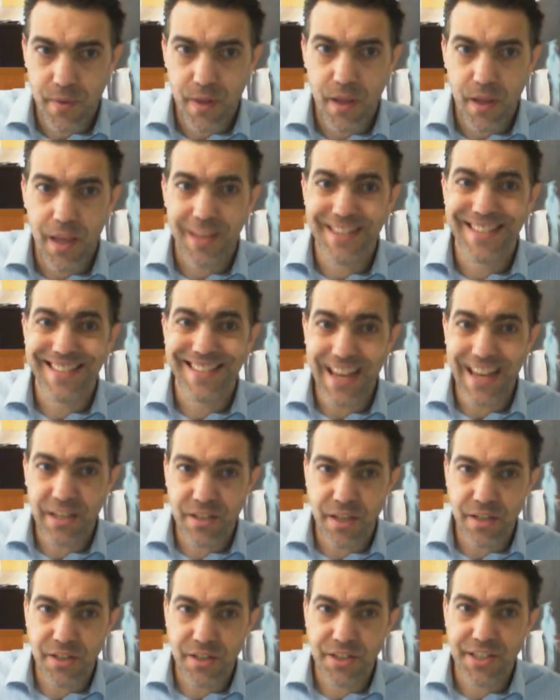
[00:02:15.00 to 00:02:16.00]
A
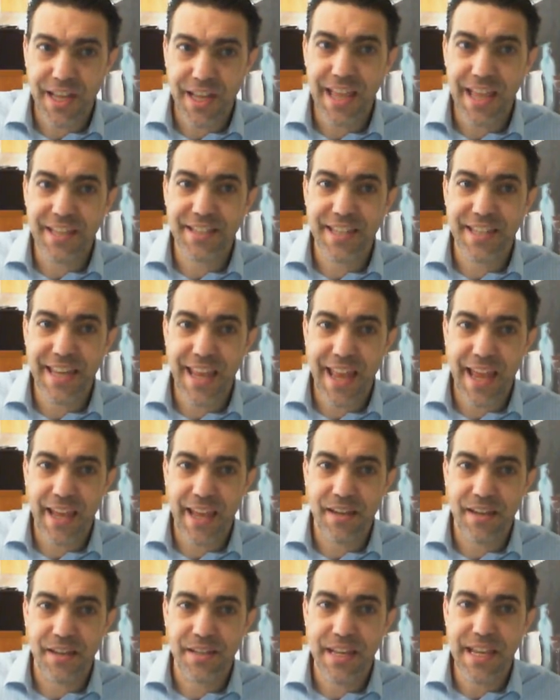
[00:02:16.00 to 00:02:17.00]
sentence,
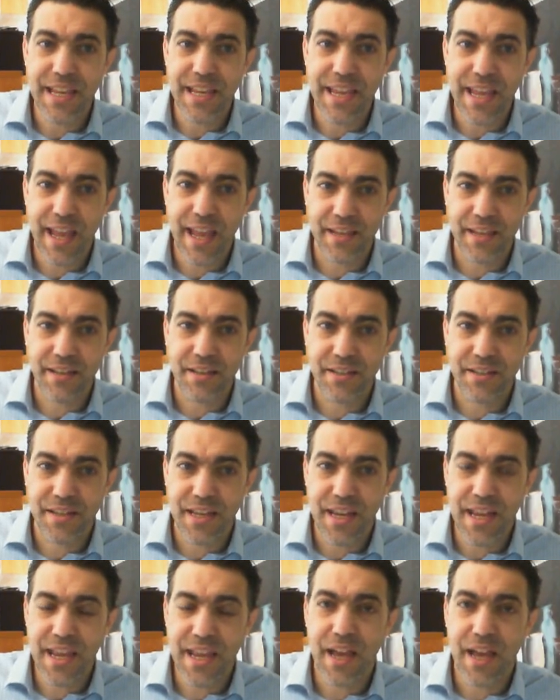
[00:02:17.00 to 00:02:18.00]

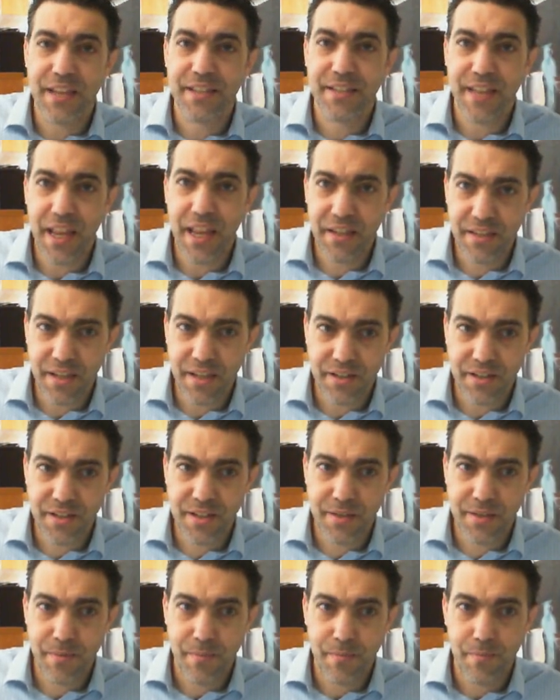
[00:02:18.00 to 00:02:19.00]
S-E-N-T-E-N-C-E, a
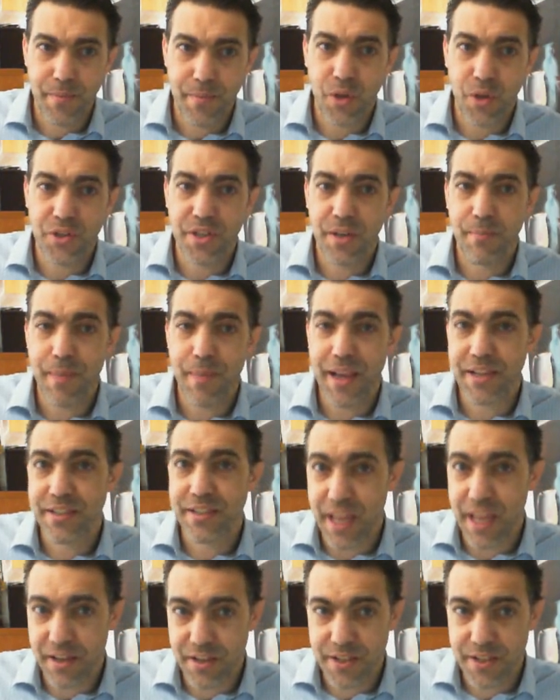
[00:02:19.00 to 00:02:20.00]
sentence, because it makes
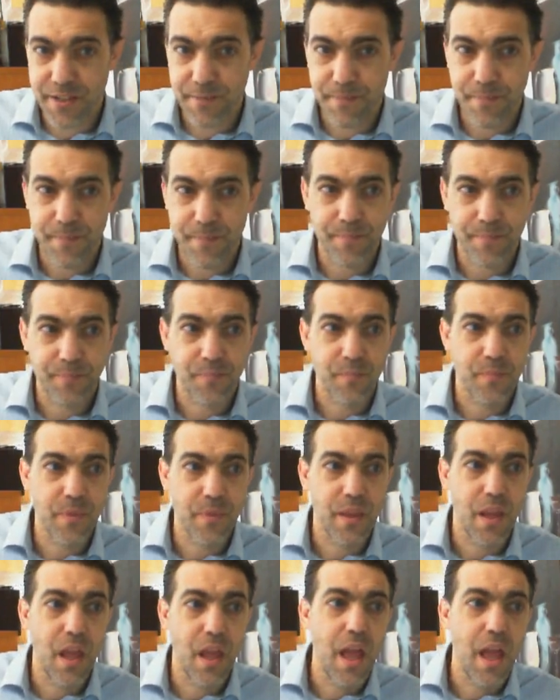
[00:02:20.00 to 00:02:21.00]
sense.
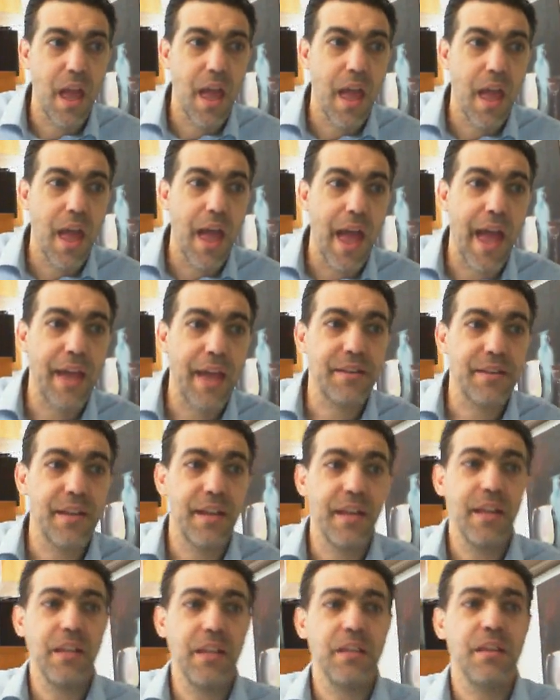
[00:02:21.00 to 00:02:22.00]
And
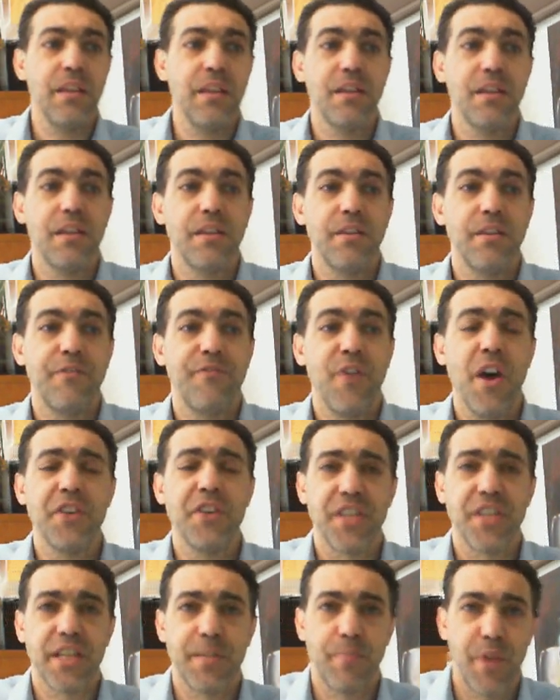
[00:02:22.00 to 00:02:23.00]
in the
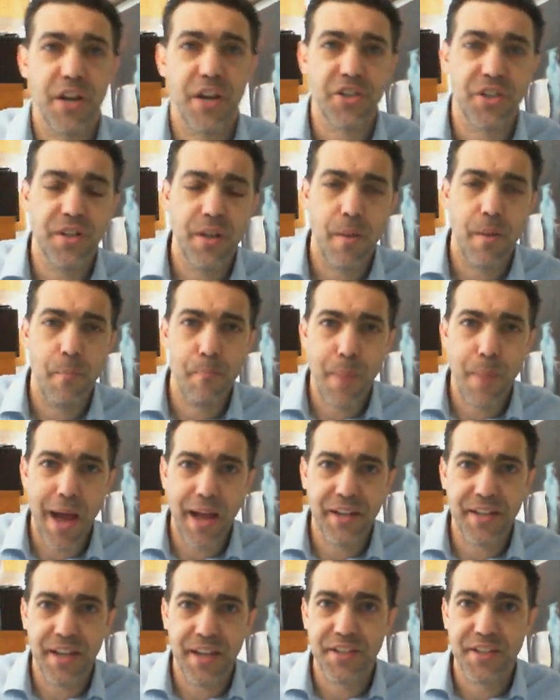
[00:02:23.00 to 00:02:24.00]
first expression,
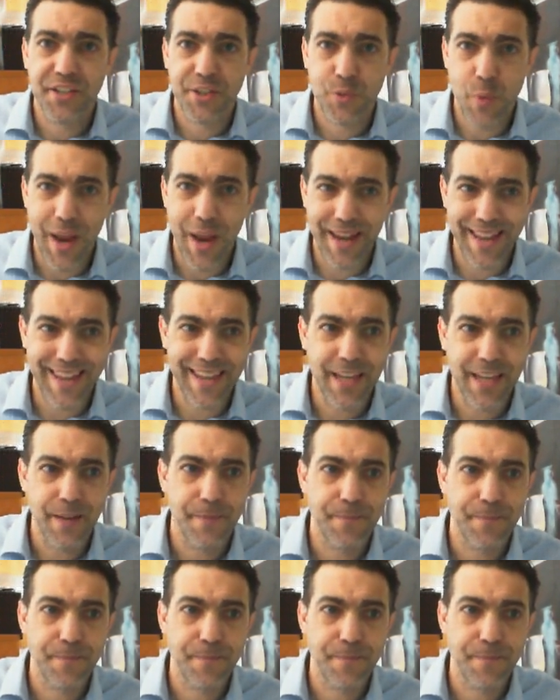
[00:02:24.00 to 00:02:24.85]
bud swelling,